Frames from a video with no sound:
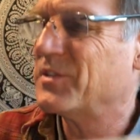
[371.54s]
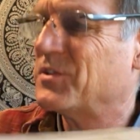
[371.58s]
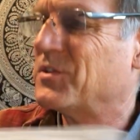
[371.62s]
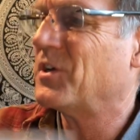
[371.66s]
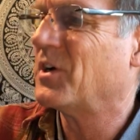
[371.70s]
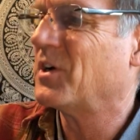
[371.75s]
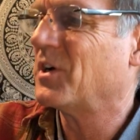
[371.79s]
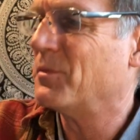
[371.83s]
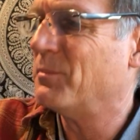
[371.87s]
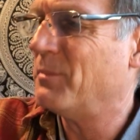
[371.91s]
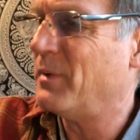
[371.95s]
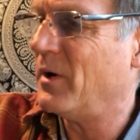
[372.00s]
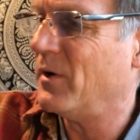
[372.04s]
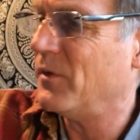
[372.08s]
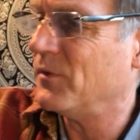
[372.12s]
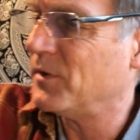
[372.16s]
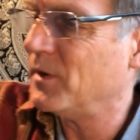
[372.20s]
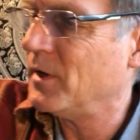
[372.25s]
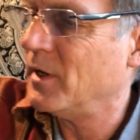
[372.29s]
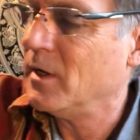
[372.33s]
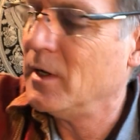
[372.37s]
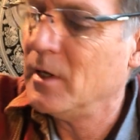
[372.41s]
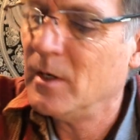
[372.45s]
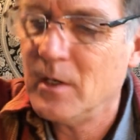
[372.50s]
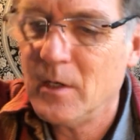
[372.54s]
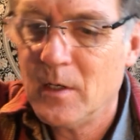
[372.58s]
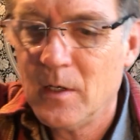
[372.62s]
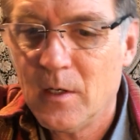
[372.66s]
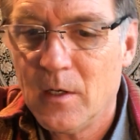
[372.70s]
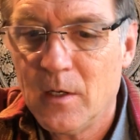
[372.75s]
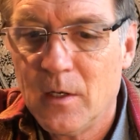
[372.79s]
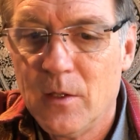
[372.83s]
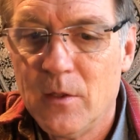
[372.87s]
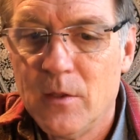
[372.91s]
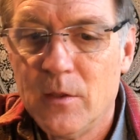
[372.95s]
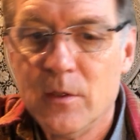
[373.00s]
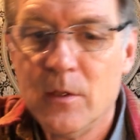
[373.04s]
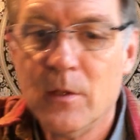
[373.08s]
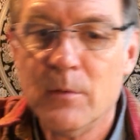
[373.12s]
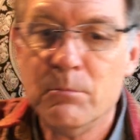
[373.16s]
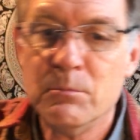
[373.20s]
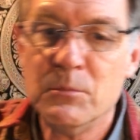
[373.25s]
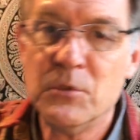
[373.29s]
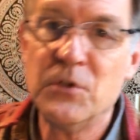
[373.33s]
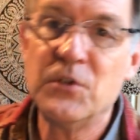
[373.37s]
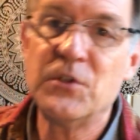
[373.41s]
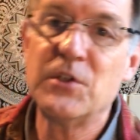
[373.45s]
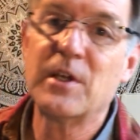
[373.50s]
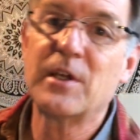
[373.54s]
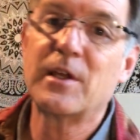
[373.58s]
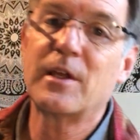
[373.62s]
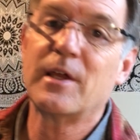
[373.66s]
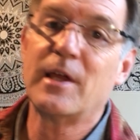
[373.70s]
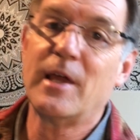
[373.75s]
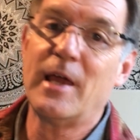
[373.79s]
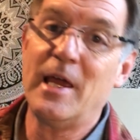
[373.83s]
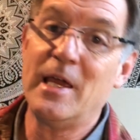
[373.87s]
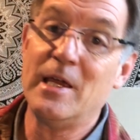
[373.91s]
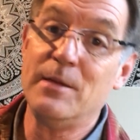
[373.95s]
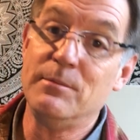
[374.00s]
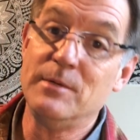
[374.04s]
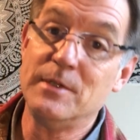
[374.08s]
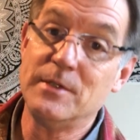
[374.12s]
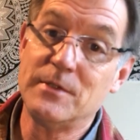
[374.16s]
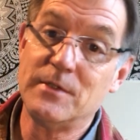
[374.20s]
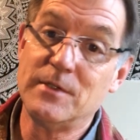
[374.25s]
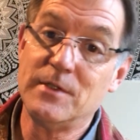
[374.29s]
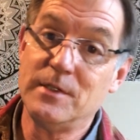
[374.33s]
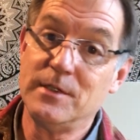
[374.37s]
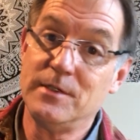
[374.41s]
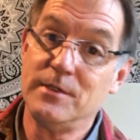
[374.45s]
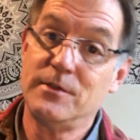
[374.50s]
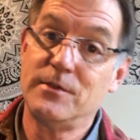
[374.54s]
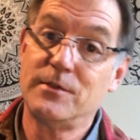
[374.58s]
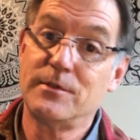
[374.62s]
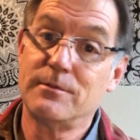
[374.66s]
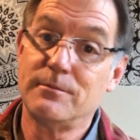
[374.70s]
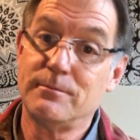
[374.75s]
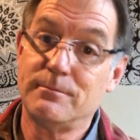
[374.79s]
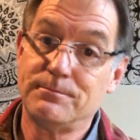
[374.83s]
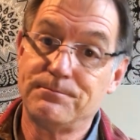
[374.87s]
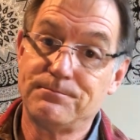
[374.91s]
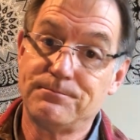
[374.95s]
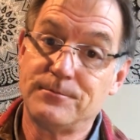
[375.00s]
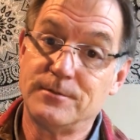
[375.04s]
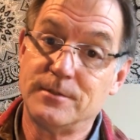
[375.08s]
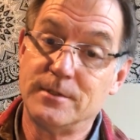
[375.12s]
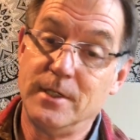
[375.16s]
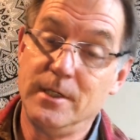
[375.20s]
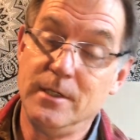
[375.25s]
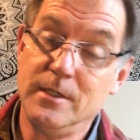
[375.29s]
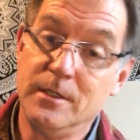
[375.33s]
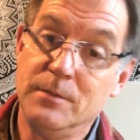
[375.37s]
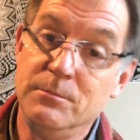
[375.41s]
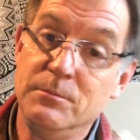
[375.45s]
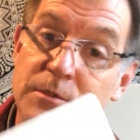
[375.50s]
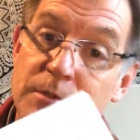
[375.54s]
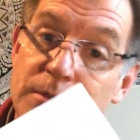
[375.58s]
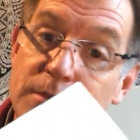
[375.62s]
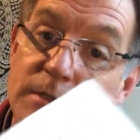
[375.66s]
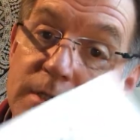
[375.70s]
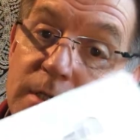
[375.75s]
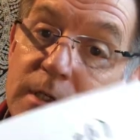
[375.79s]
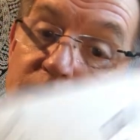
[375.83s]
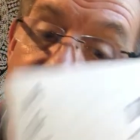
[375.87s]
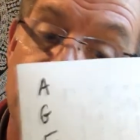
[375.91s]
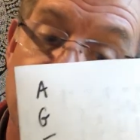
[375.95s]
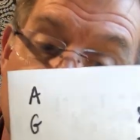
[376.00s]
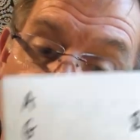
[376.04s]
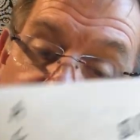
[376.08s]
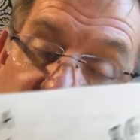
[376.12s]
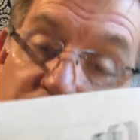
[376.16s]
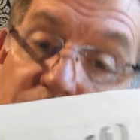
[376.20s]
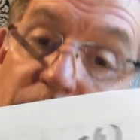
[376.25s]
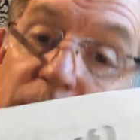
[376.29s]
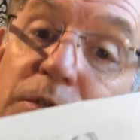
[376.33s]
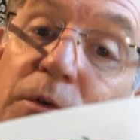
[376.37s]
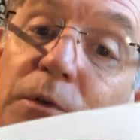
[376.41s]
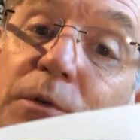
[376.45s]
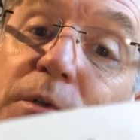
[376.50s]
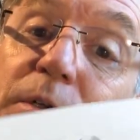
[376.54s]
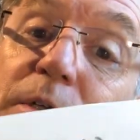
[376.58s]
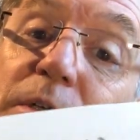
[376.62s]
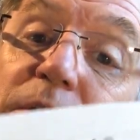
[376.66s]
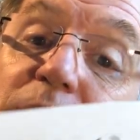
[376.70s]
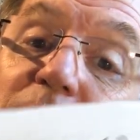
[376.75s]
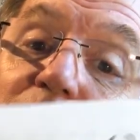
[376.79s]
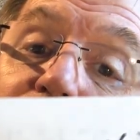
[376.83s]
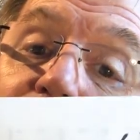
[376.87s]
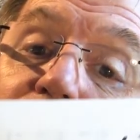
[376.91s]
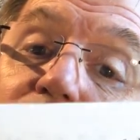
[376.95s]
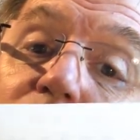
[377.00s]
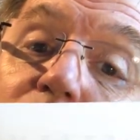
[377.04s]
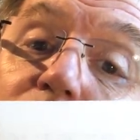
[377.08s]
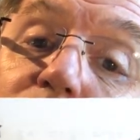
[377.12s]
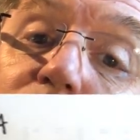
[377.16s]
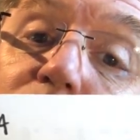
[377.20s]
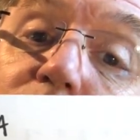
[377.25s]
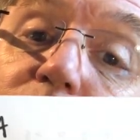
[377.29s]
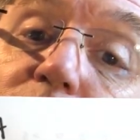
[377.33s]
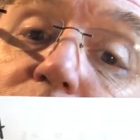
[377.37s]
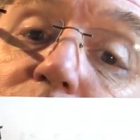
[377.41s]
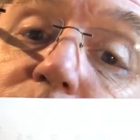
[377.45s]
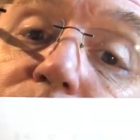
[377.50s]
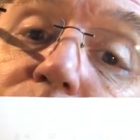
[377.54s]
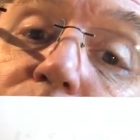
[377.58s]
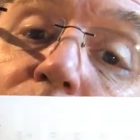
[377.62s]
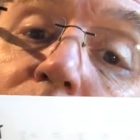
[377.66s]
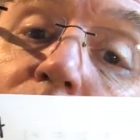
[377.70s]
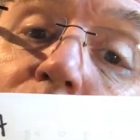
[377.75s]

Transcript: let's talk about the music ABCs. All right? In music, we use only 7 letters.